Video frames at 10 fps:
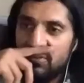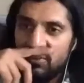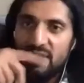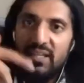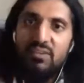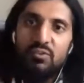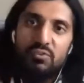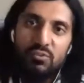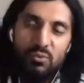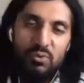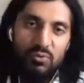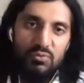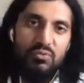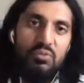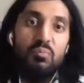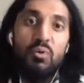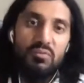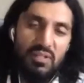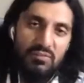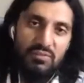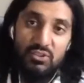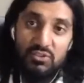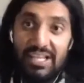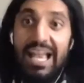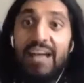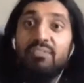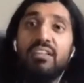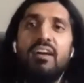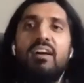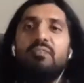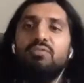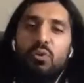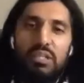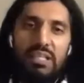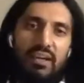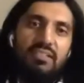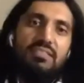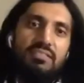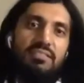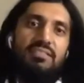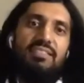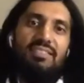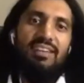looking at your tutorials to see the more advanced features. I haven't, totally honest, I